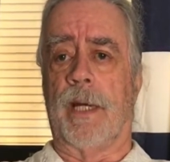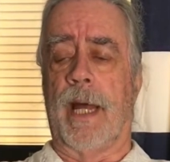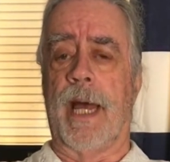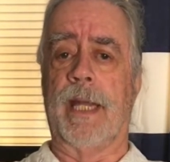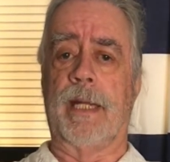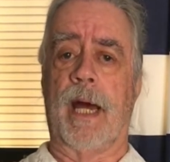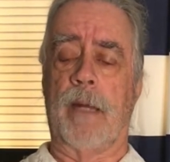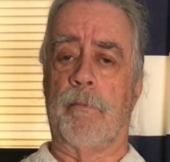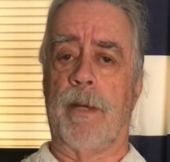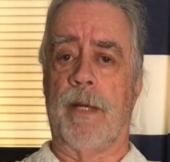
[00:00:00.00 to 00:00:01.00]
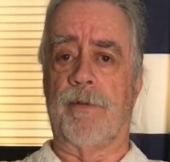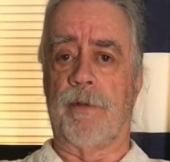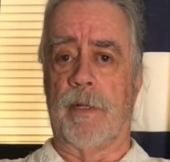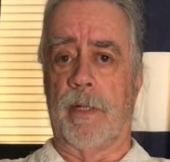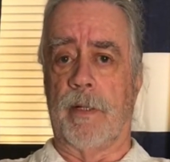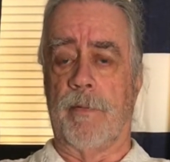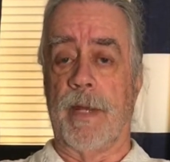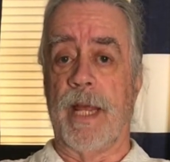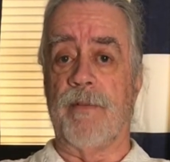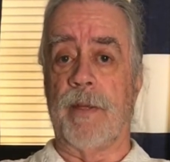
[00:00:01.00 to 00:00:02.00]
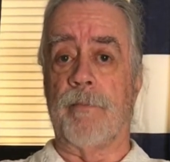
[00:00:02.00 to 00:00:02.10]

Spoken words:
and I hadn't gotten past the Navy.